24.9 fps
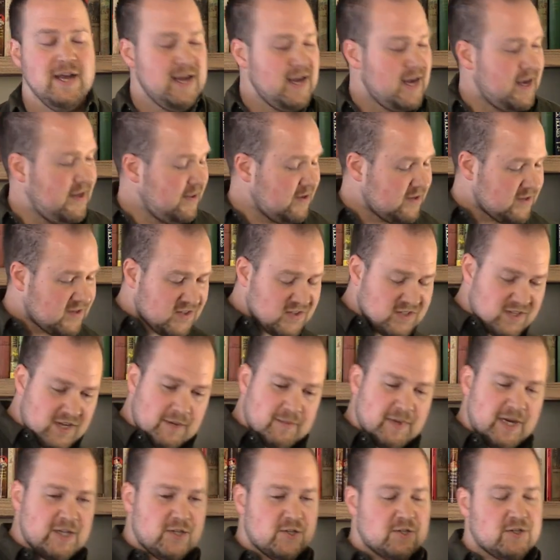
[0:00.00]
And there's
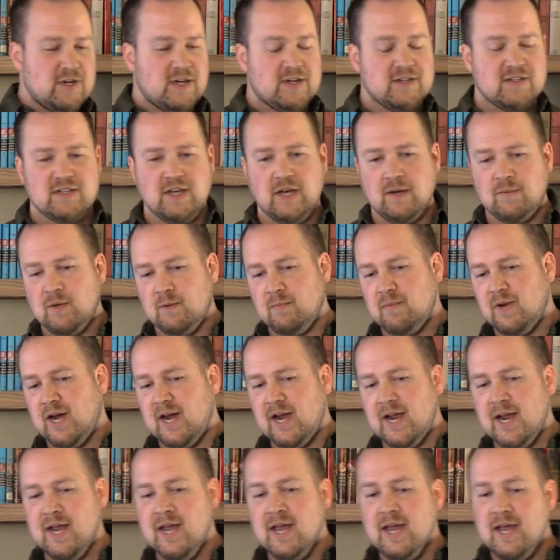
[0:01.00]
semi-trucks coming
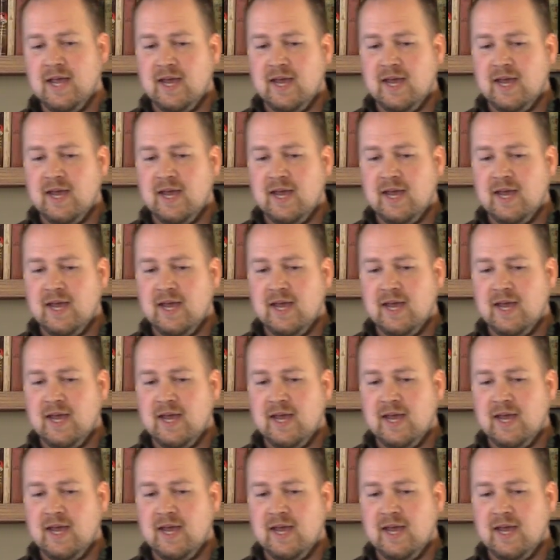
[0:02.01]
by,